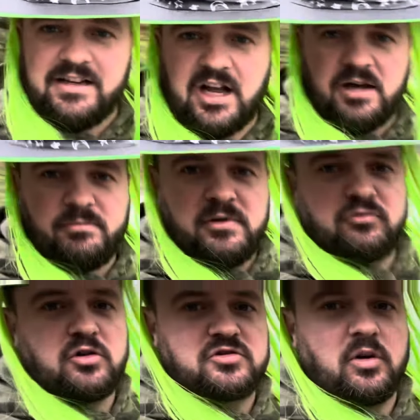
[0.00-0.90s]

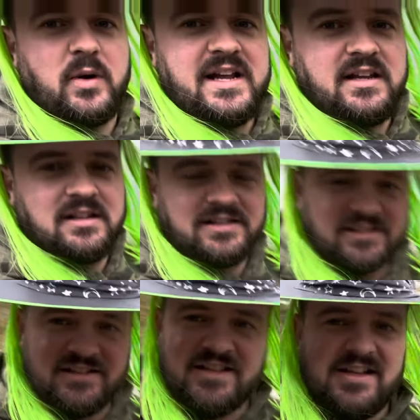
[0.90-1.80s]
Rods are away,
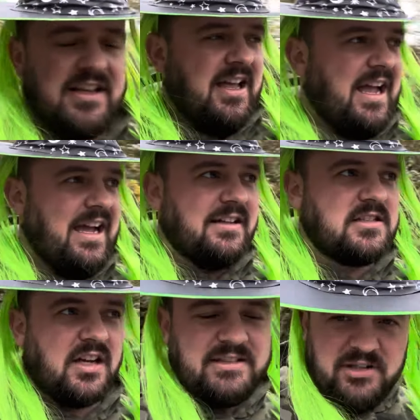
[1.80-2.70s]
and
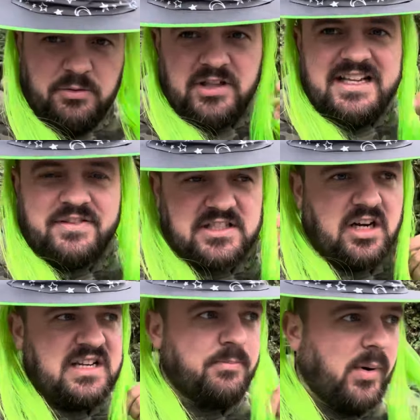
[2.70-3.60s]
I didn't really want to leave this
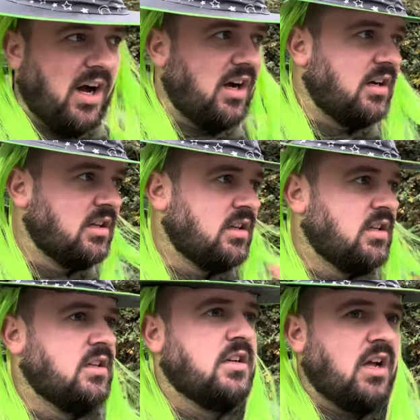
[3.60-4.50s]
early, but
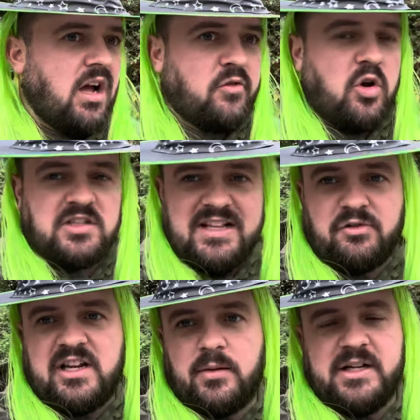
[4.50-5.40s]
I've got a
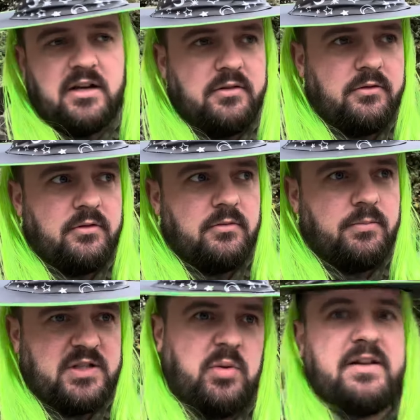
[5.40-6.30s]
delivery coming at
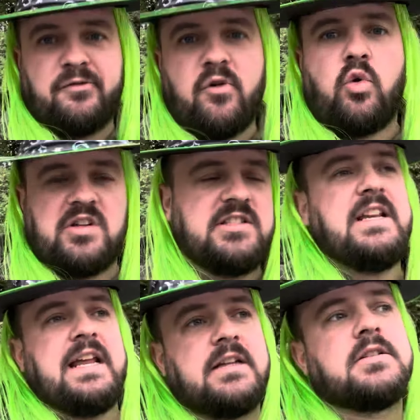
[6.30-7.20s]
between 4 and
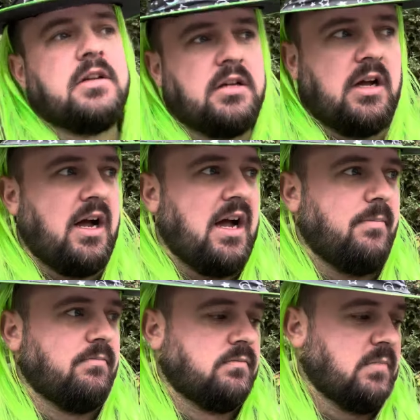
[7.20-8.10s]
6,
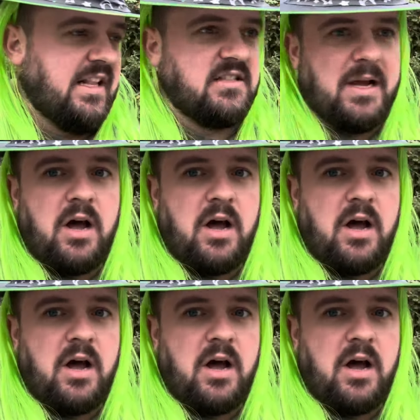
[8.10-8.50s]
and it's about